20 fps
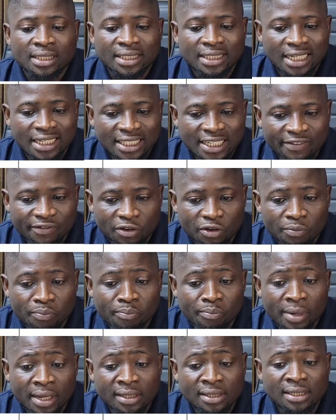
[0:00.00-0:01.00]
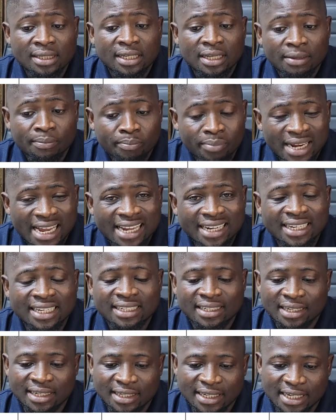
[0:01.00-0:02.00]
then development
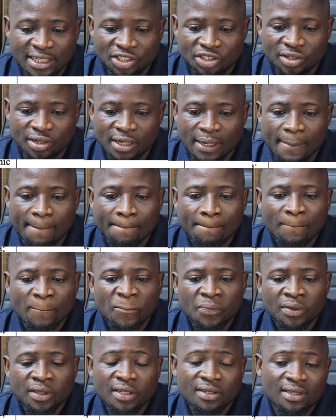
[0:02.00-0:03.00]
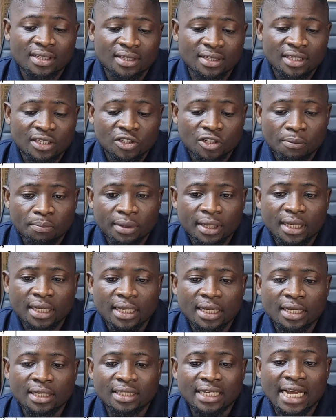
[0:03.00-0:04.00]
planning in Nigeria. The 16th topic
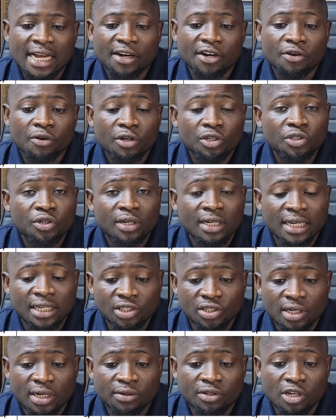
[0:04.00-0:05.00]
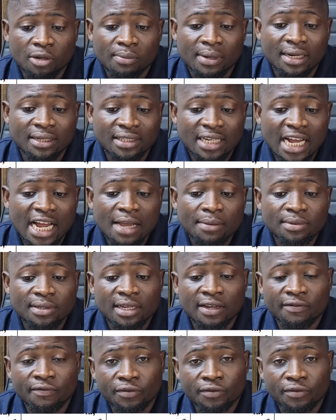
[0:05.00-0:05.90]
is agriculture in Nigeria, talk about types and